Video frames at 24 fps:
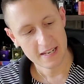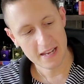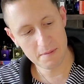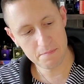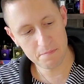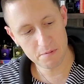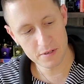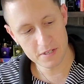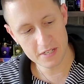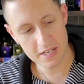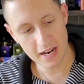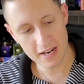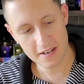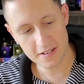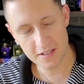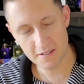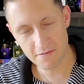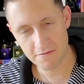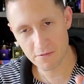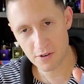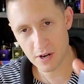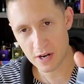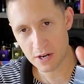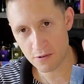It protects
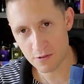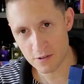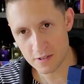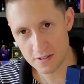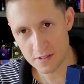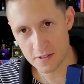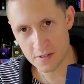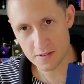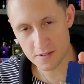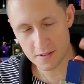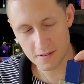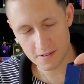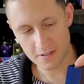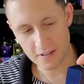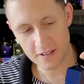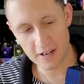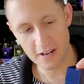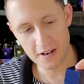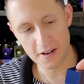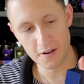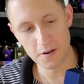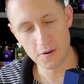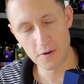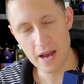the fragrance,
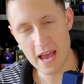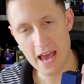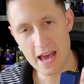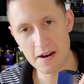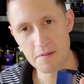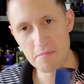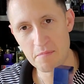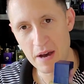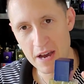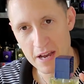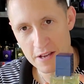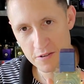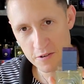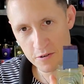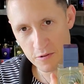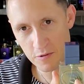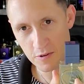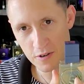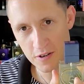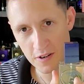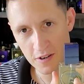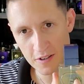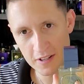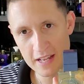you know,
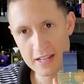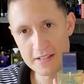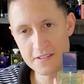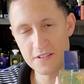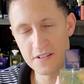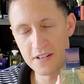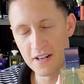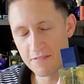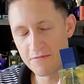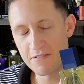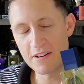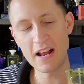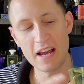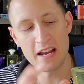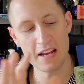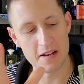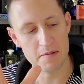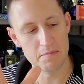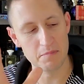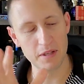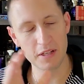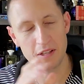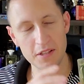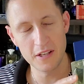atomizer and all that stuff. And I
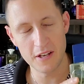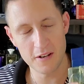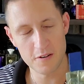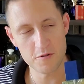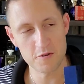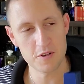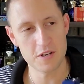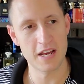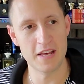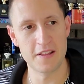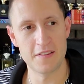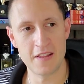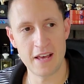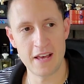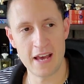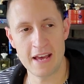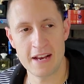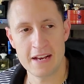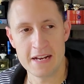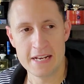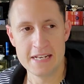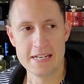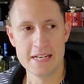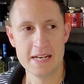completely understand
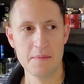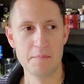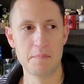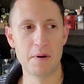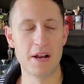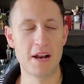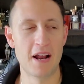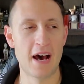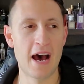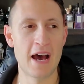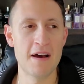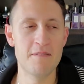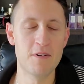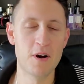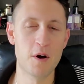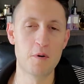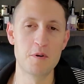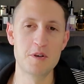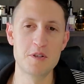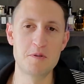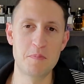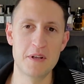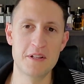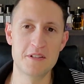that. But I've
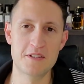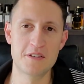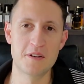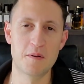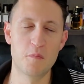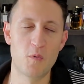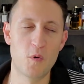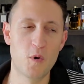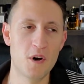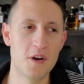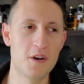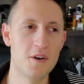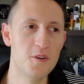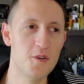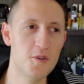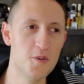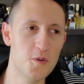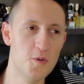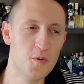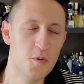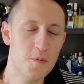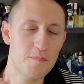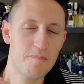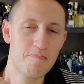always been someone
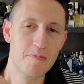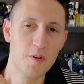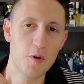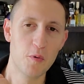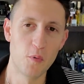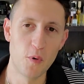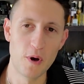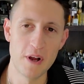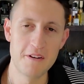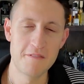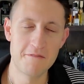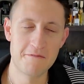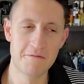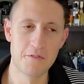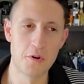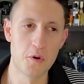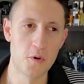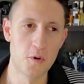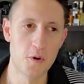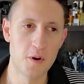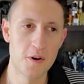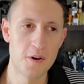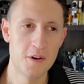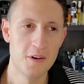who went
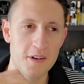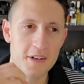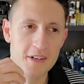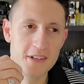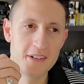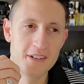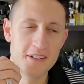for,